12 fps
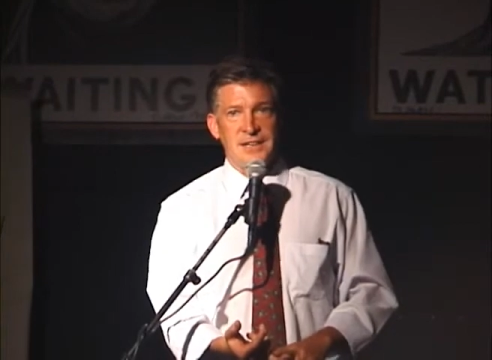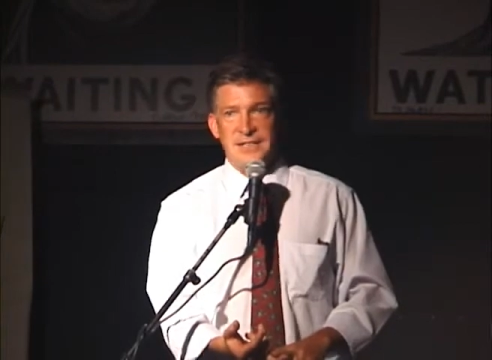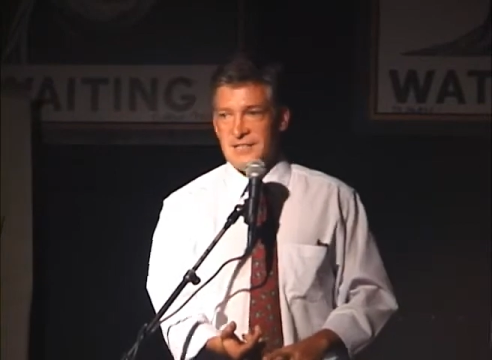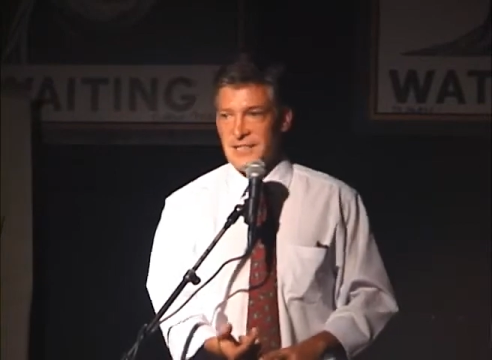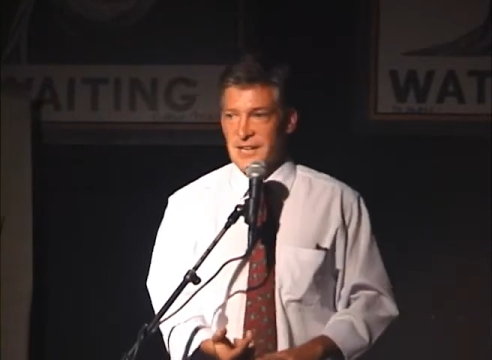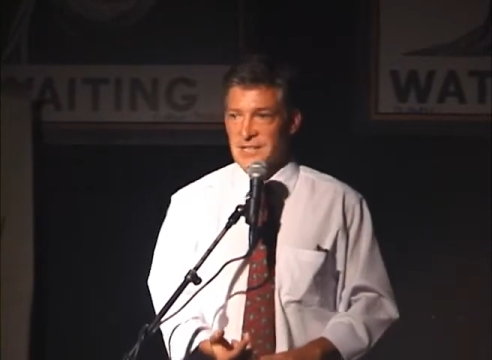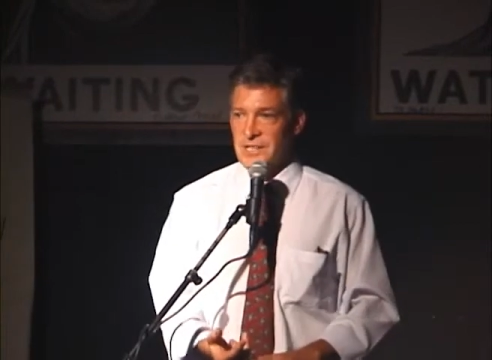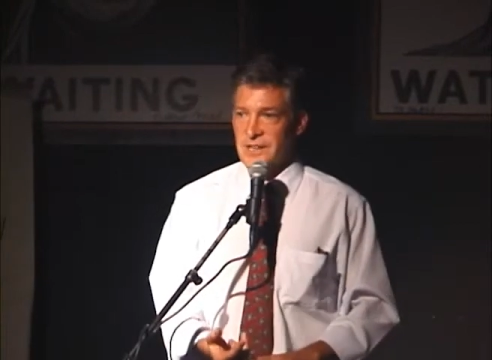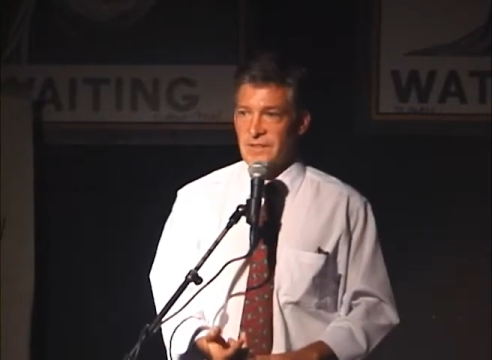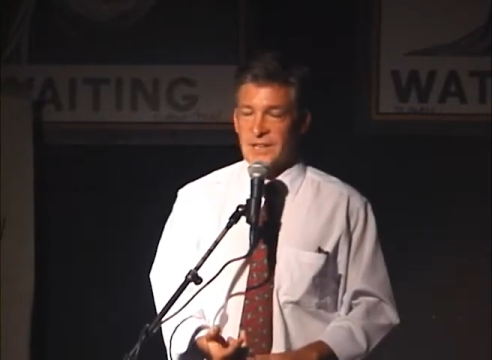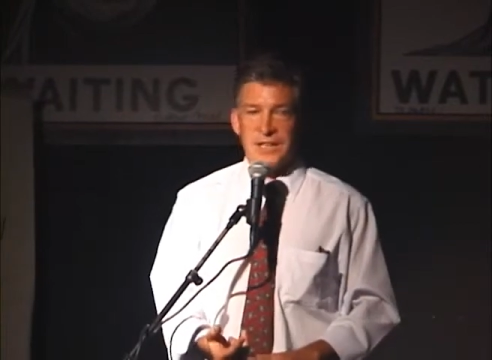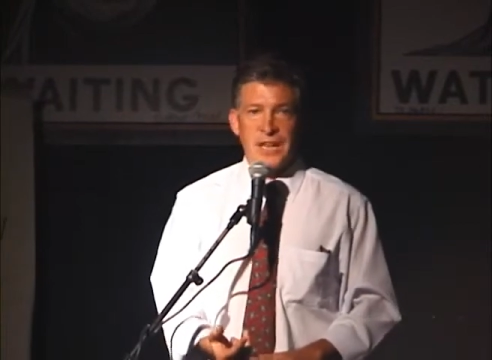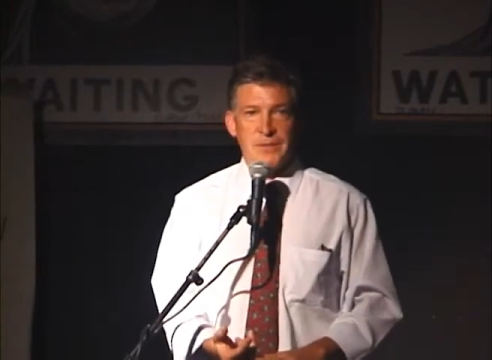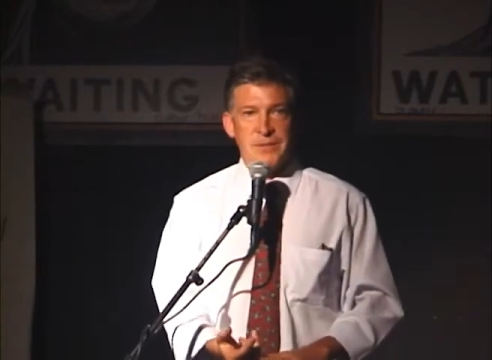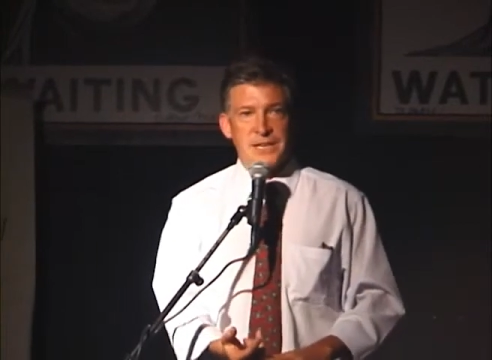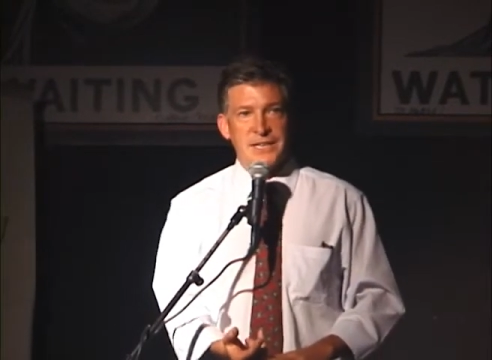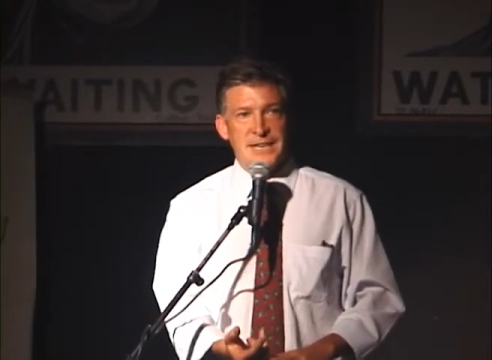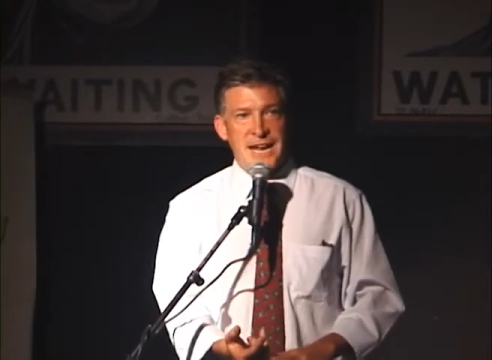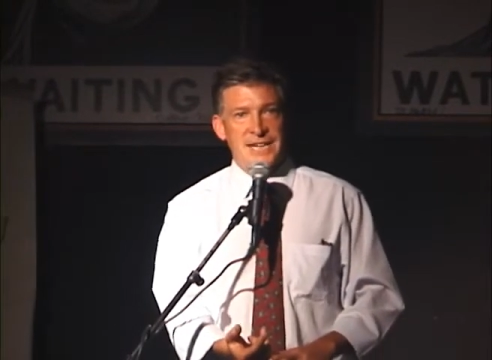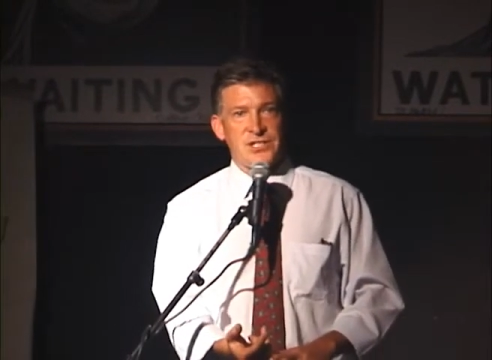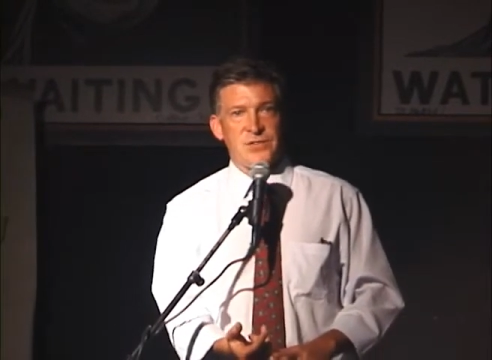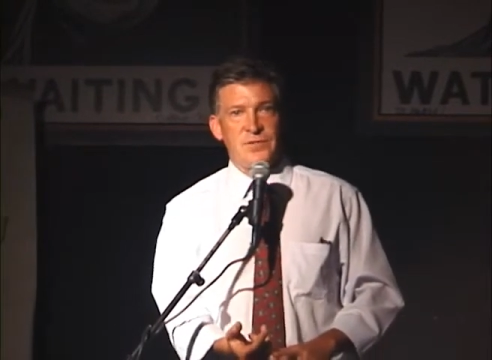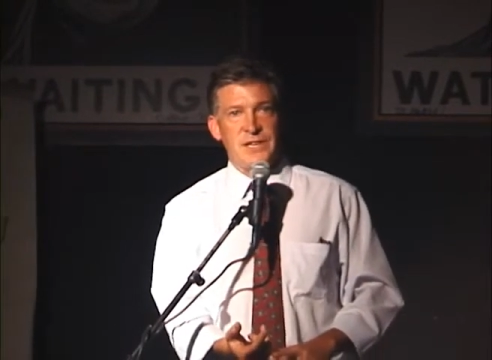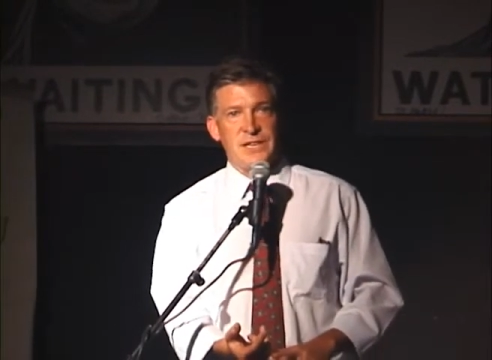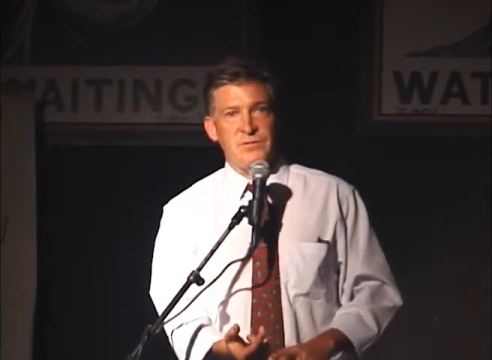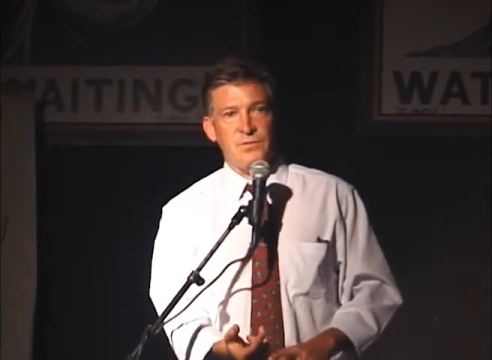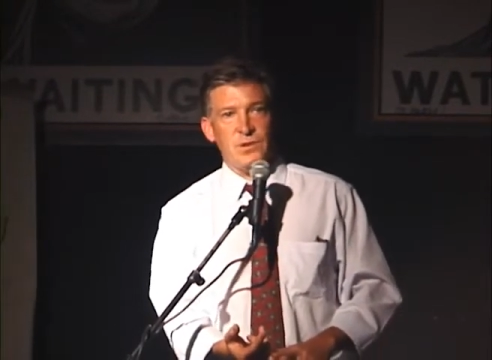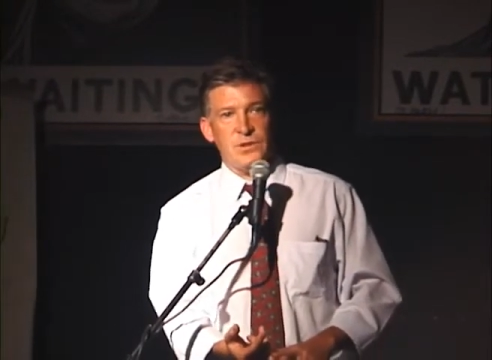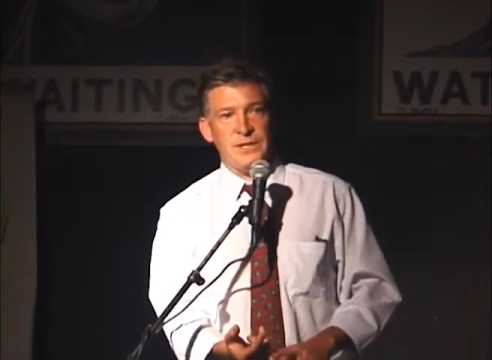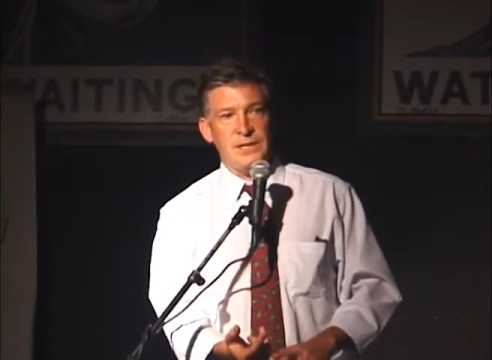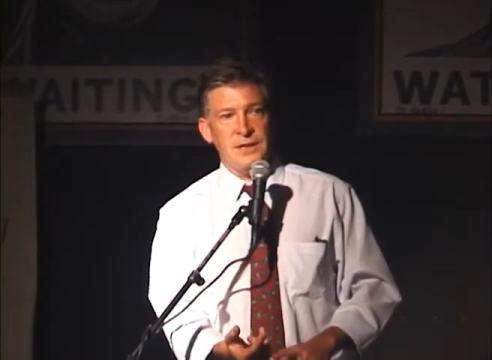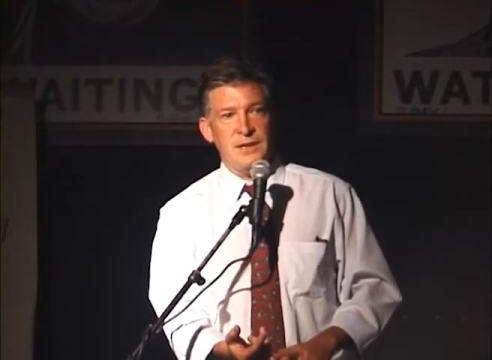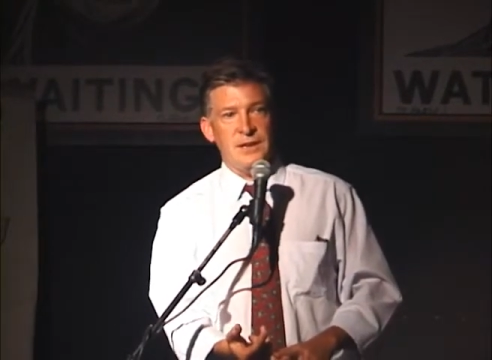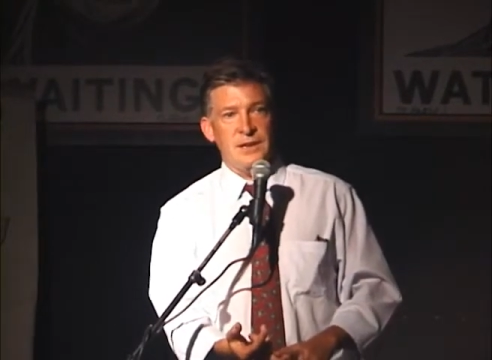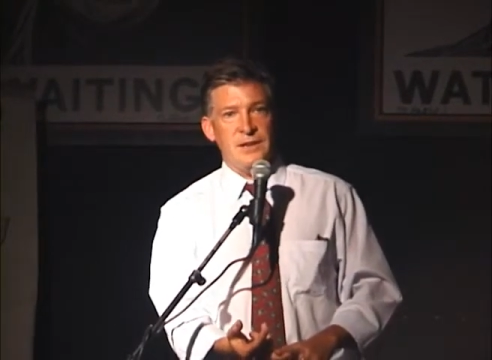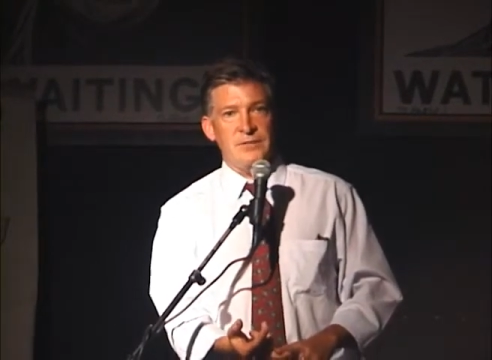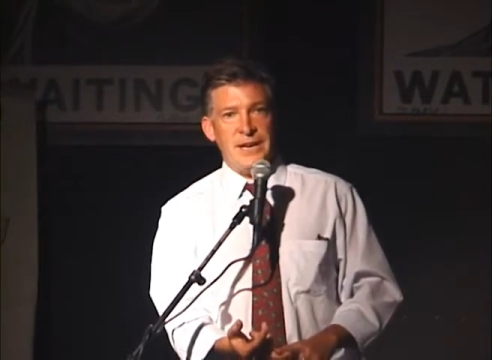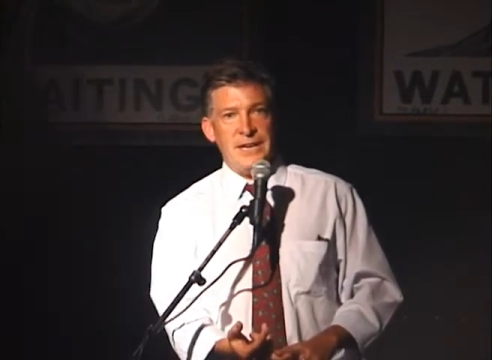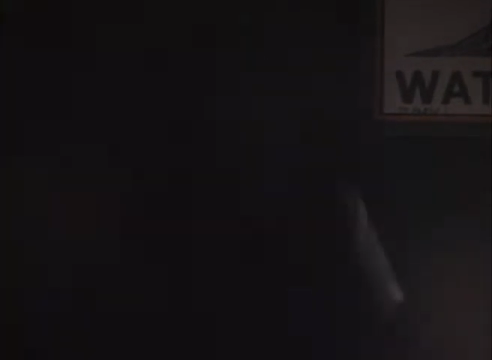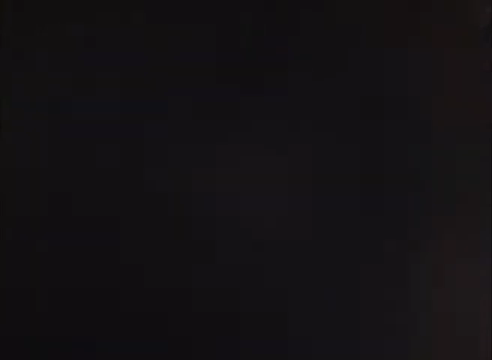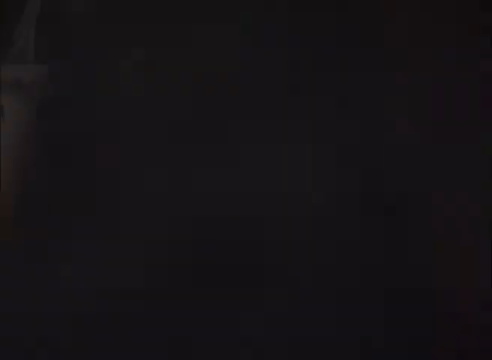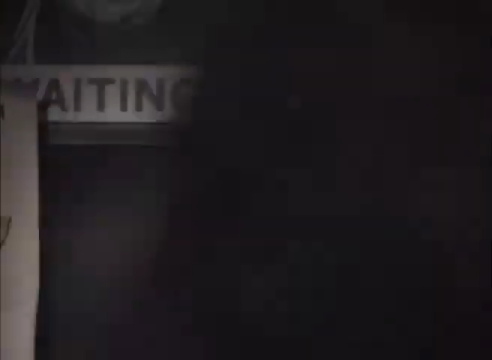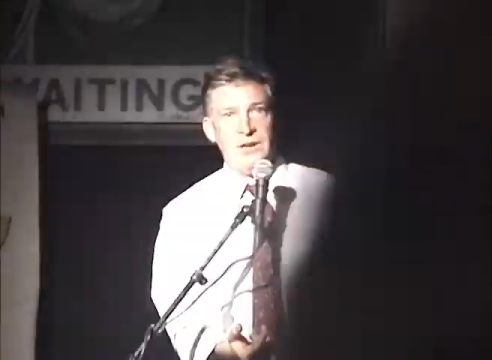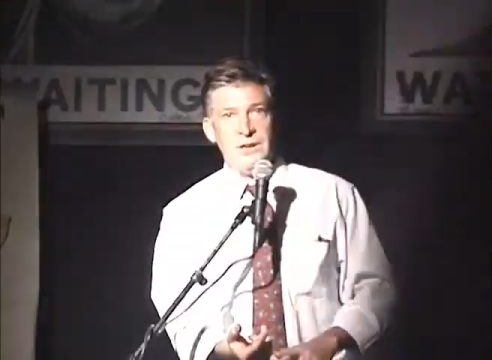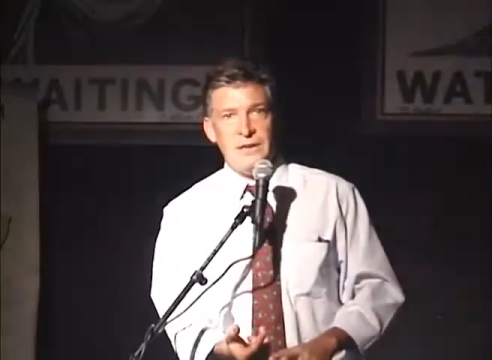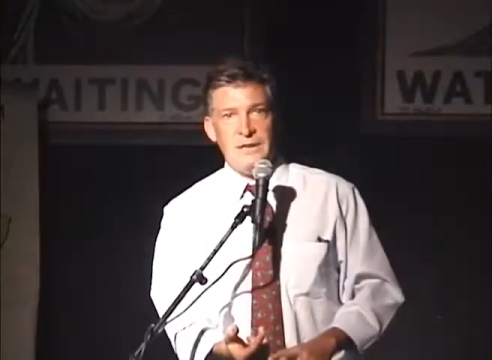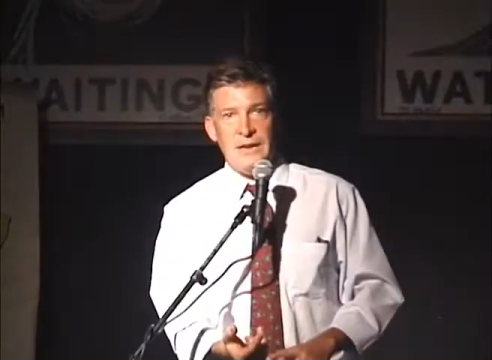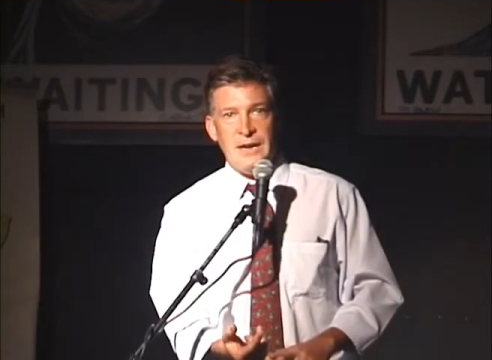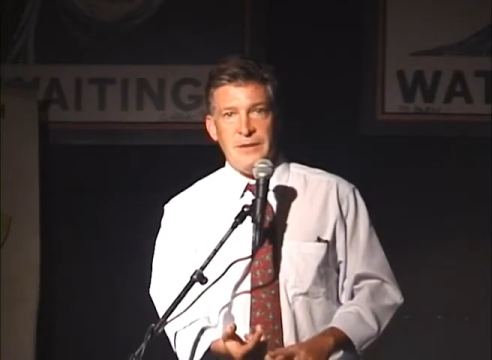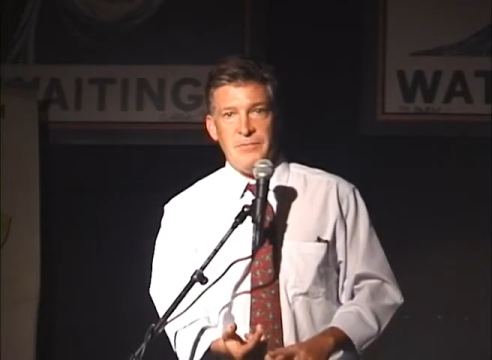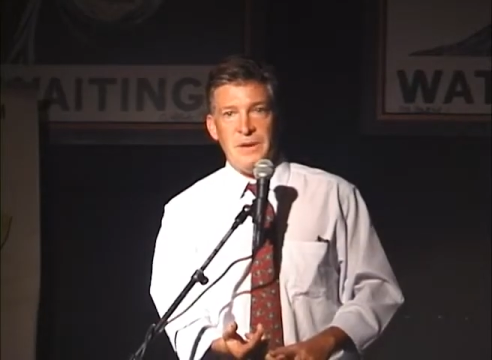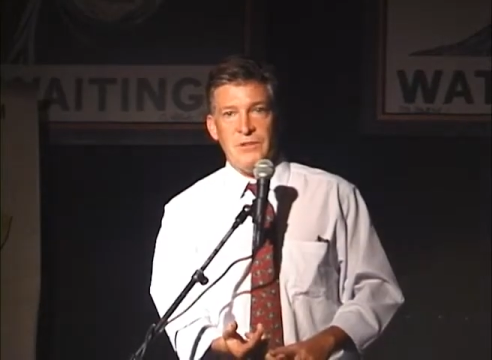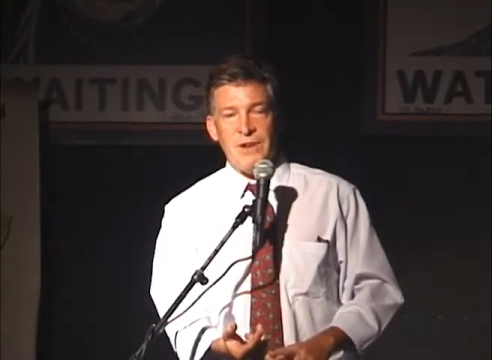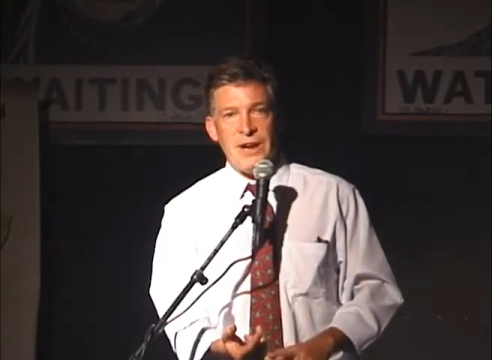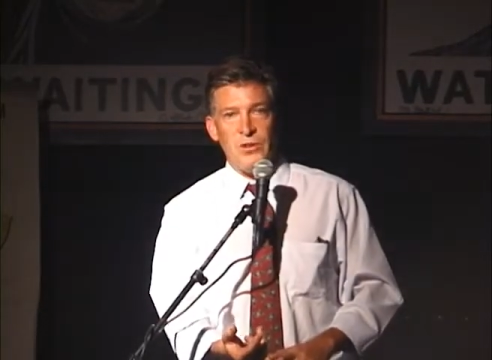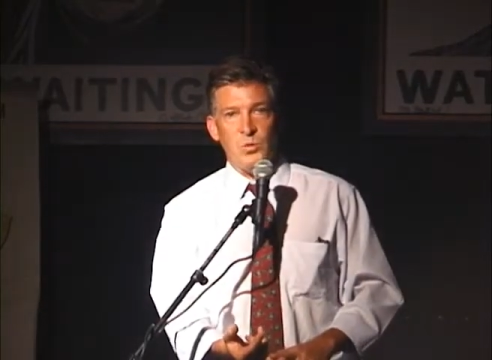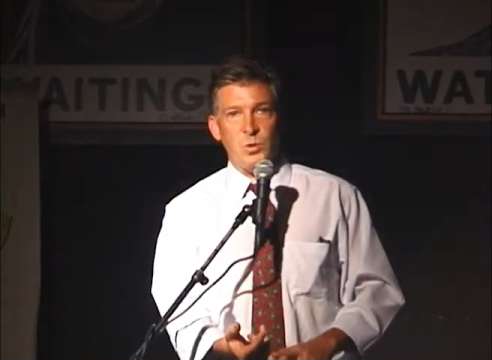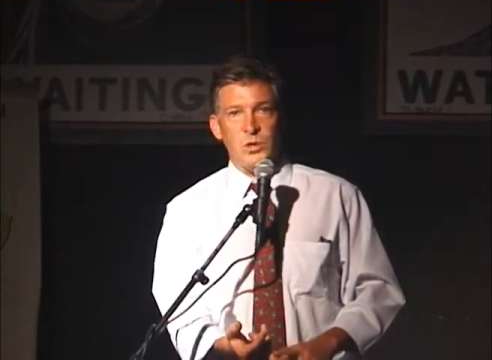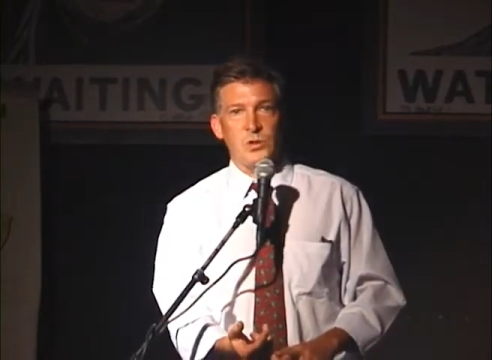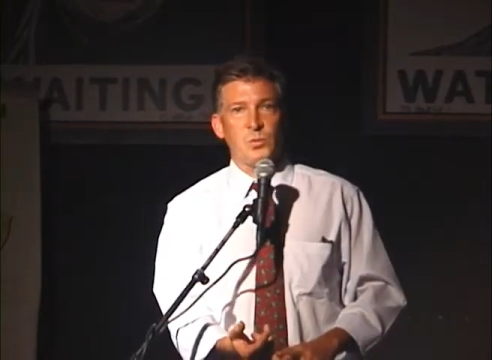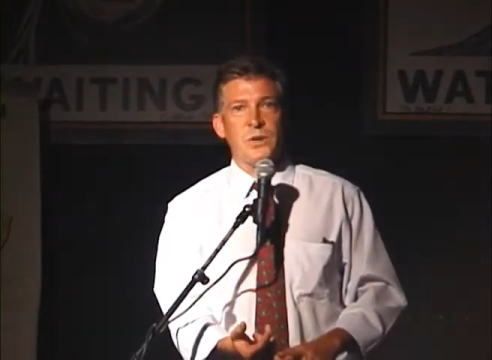discussion of the climate catastrophe unfolding right now around the world.